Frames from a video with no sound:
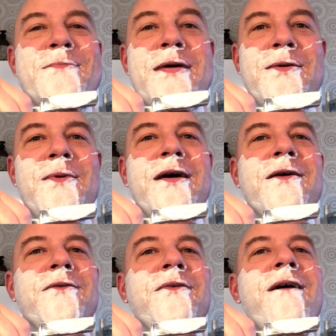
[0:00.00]
my way
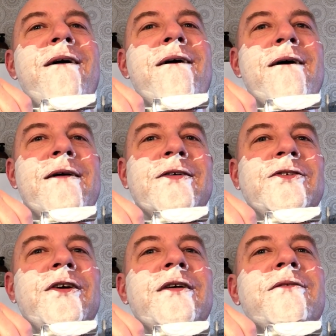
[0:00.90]
of
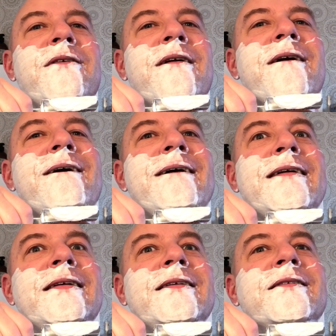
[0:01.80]
shaving,
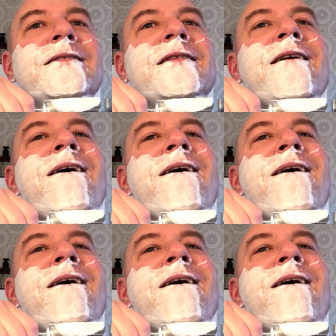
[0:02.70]
idiot.